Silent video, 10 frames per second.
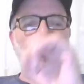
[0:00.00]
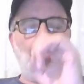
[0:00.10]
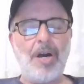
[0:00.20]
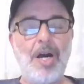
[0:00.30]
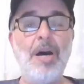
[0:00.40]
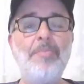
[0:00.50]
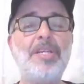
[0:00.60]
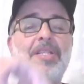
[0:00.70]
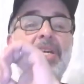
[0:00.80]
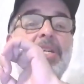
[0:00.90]

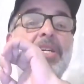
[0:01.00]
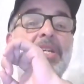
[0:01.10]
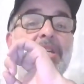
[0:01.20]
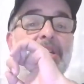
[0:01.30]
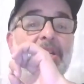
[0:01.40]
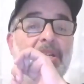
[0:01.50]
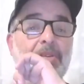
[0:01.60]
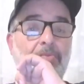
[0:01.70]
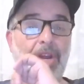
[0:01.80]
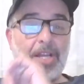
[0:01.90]
Muhammad
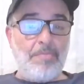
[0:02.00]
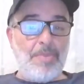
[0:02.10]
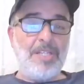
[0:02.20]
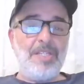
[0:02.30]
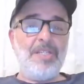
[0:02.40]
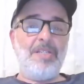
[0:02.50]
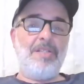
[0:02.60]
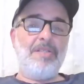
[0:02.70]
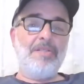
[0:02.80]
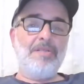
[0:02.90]
recommended,